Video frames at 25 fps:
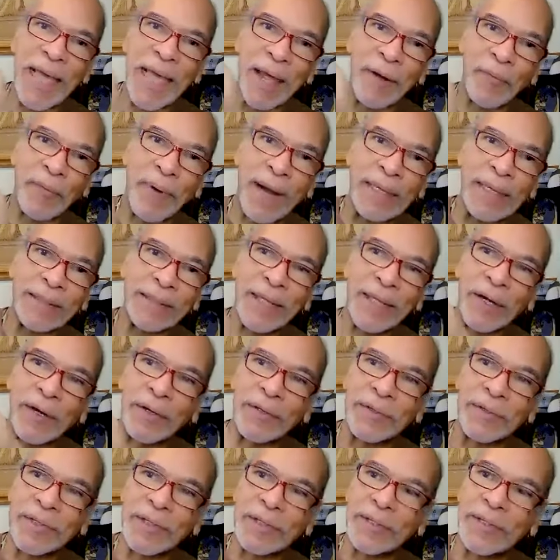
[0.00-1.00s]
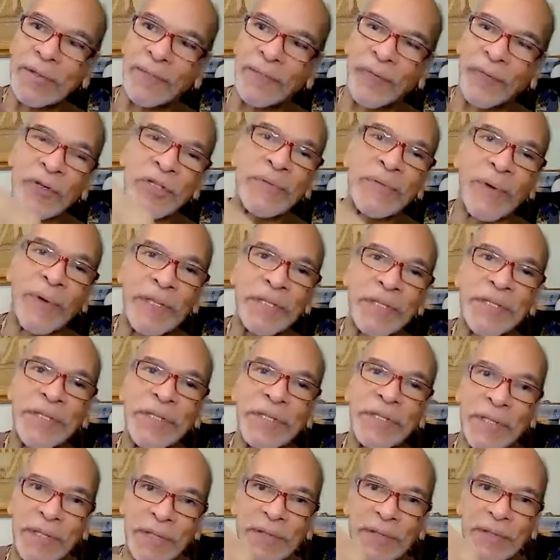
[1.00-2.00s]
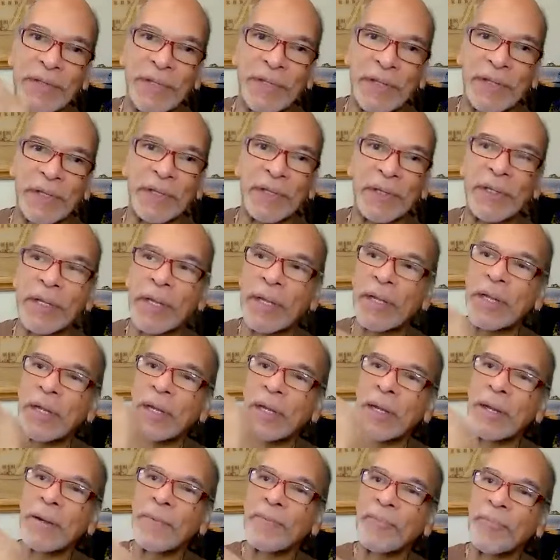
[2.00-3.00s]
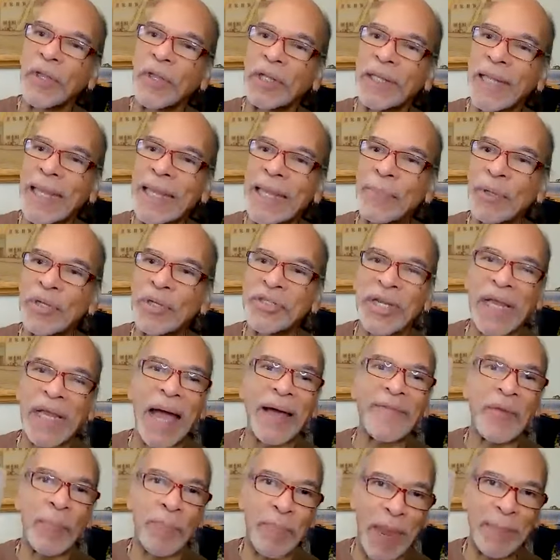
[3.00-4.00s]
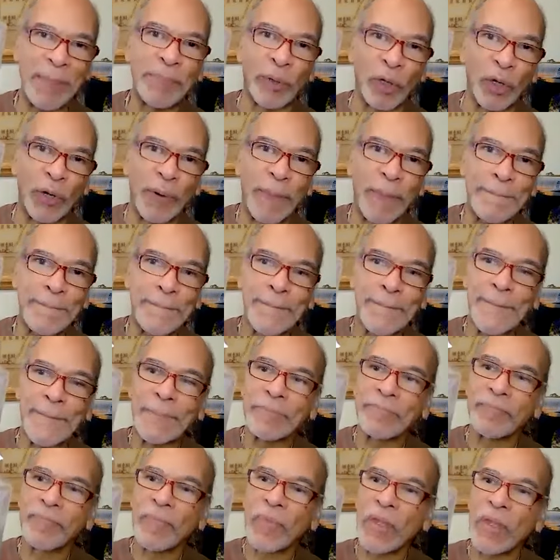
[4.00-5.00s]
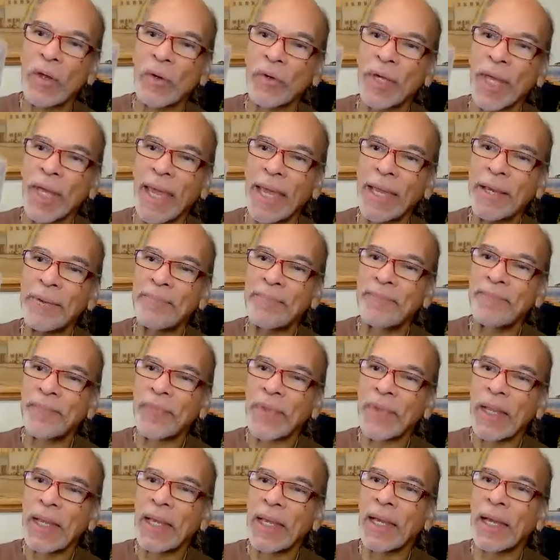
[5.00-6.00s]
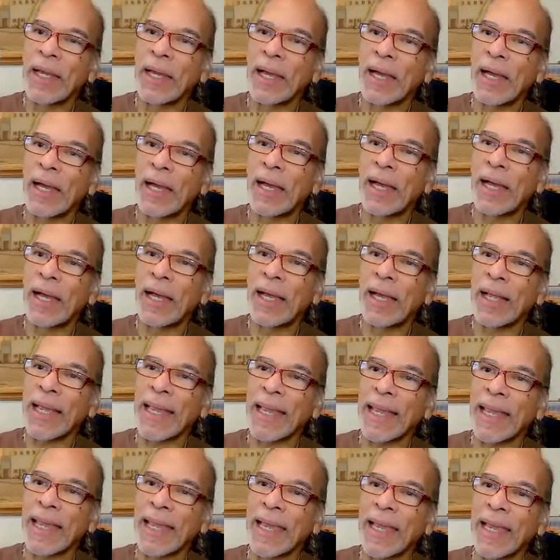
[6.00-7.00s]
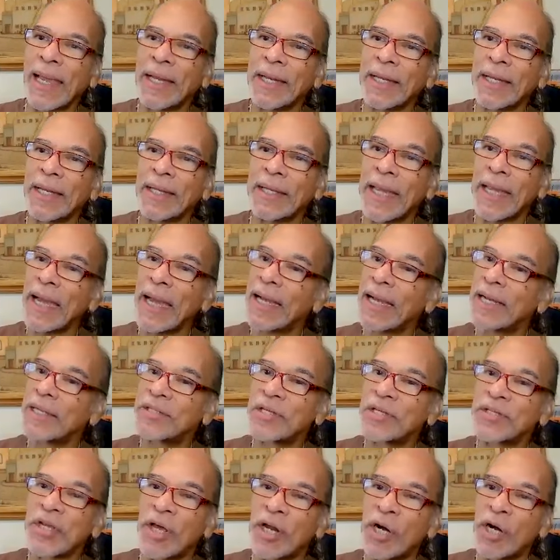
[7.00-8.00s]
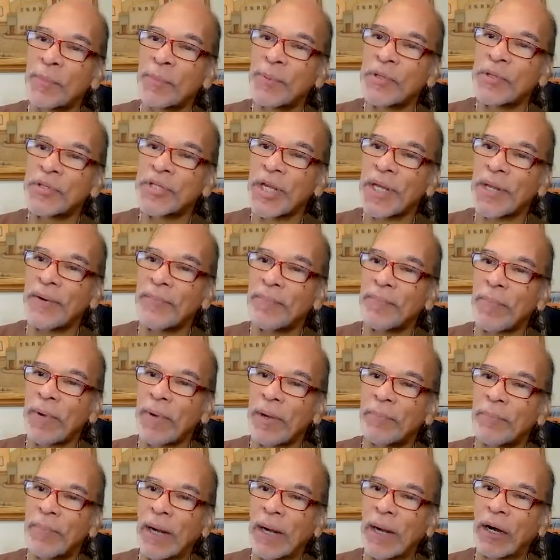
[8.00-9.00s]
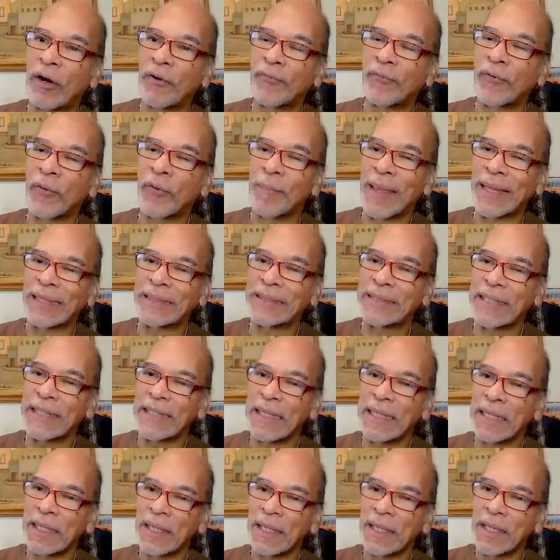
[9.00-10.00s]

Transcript: that right there, first of all, this is the label is agave paper, okay, and yeah, it says 100% a barrel fermented.